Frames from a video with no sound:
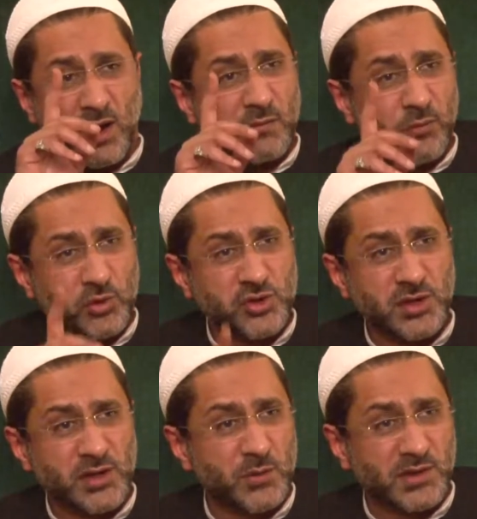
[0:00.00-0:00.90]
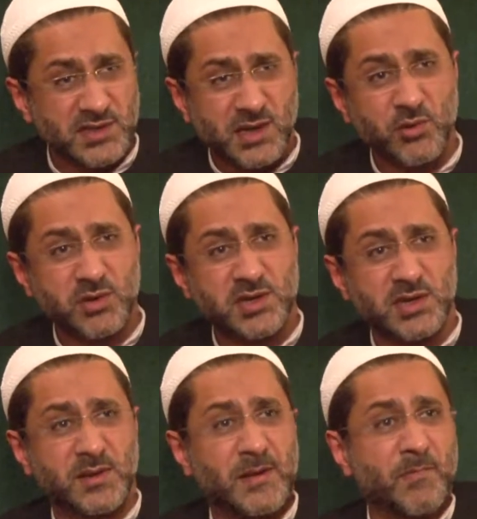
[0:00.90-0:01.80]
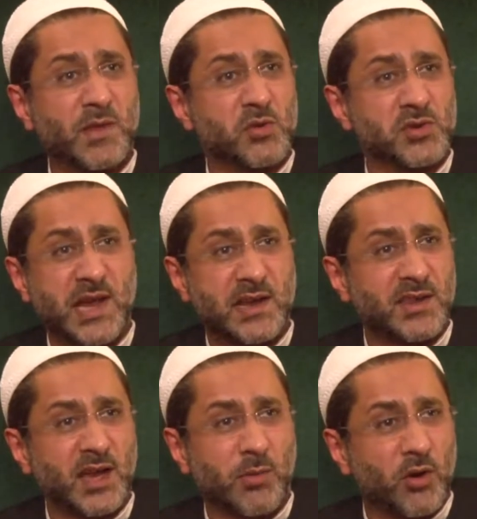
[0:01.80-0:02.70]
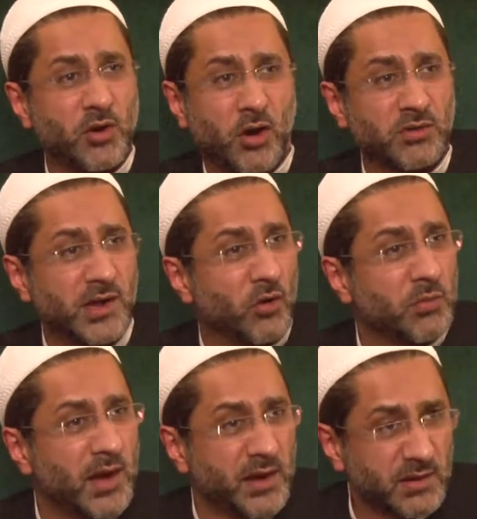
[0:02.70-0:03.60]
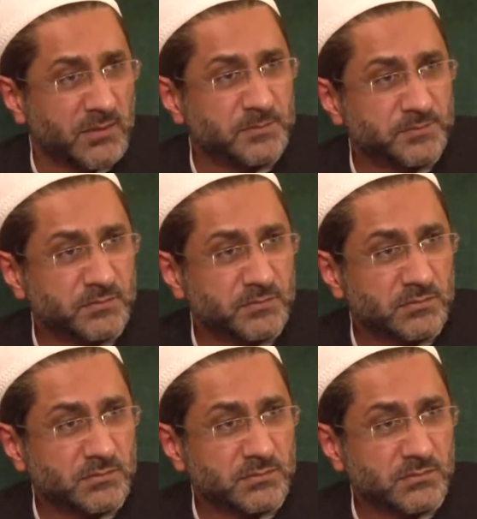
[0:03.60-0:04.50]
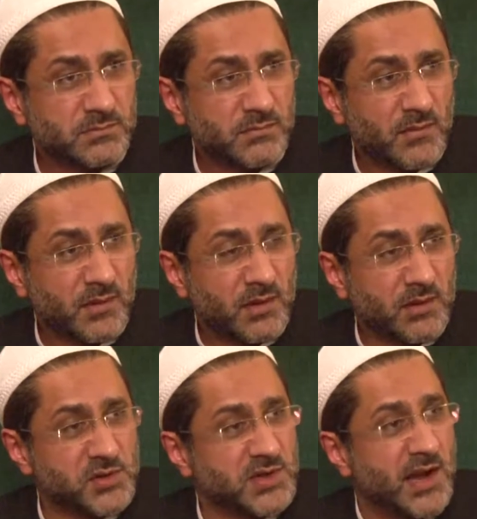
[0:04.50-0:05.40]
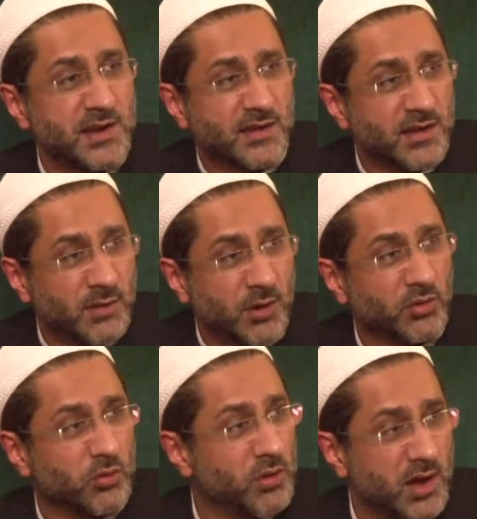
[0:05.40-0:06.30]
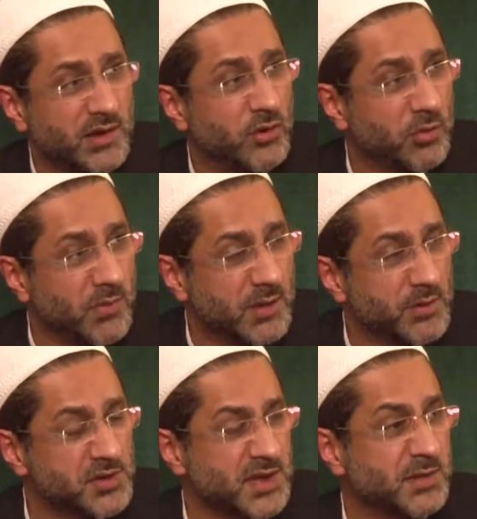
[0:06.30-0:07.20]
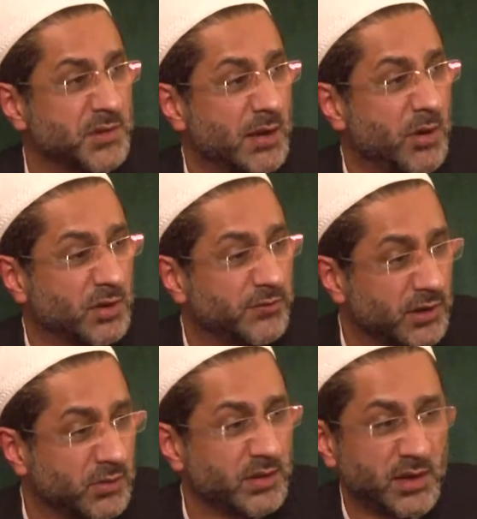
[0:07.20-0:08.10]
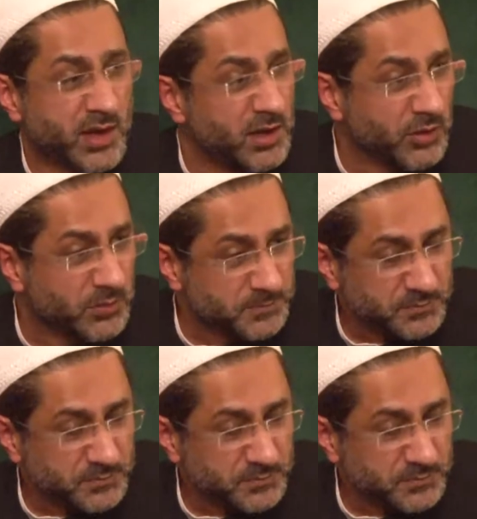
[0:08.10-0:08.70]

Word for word: Unfortunately, with this community, you say anything about God, they don't mind. You say anything about the Quran, they don't mind, but you say something about the fatwa, they'll kill you.